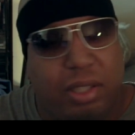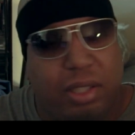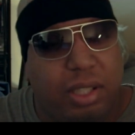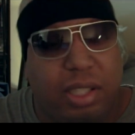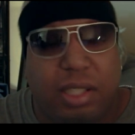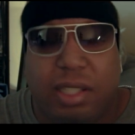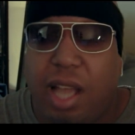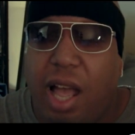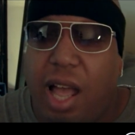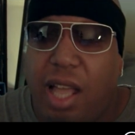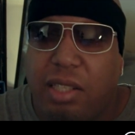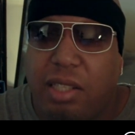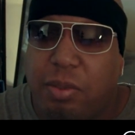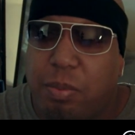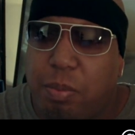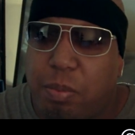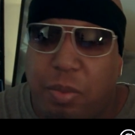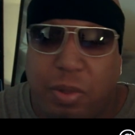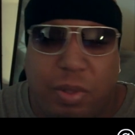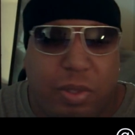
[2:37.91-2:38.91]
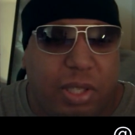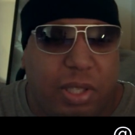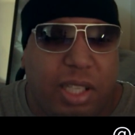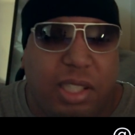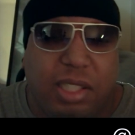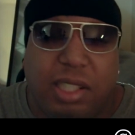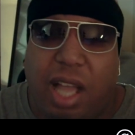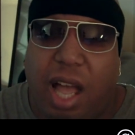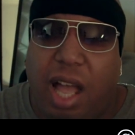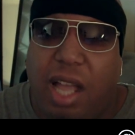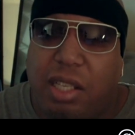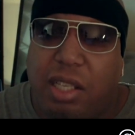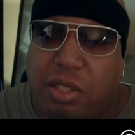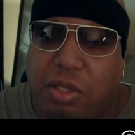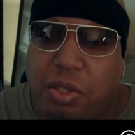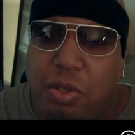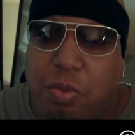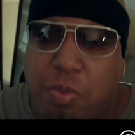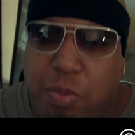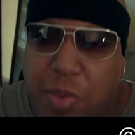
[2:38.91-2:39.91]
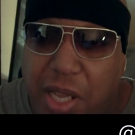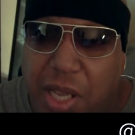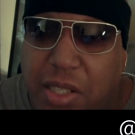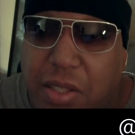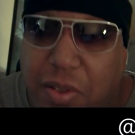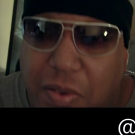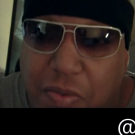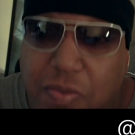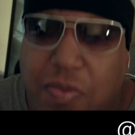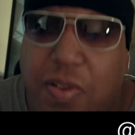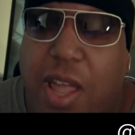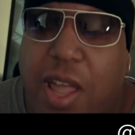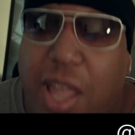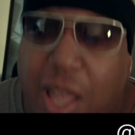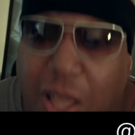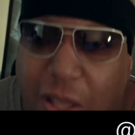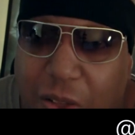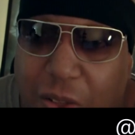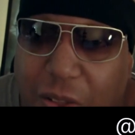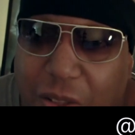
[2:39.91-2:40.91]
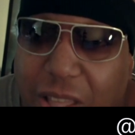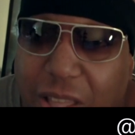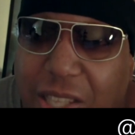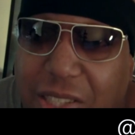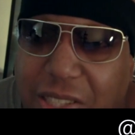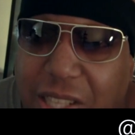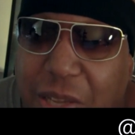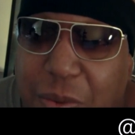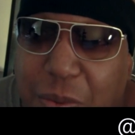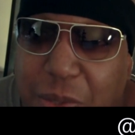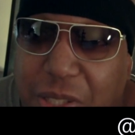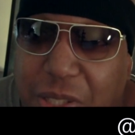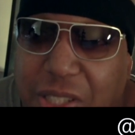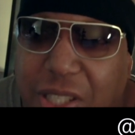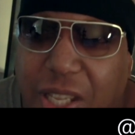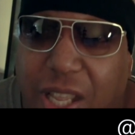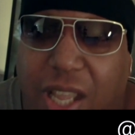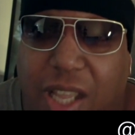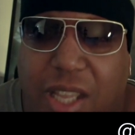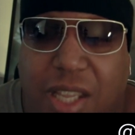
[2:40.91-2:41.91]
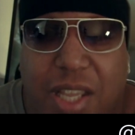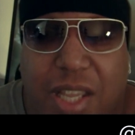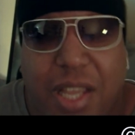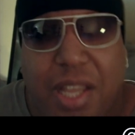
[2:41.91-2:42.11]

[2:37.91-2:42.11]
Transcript: This guy is too big to fail, as they would say.